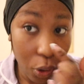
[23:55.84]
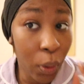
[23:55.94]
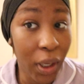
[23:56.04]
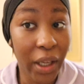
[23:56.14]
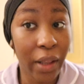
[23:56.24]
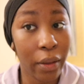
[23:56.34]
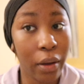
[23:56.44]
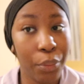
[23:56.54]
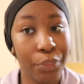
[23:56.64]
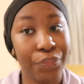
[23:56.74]
when I get
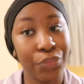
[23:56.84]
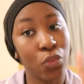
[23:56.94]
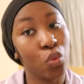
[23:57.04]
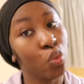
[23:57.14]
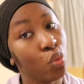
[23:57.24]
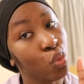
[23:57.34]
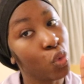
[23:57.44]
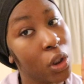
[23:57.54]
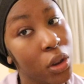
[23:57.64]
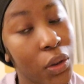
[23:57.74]
there.
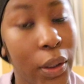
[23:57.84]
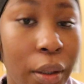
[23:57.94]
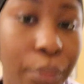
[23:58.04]
So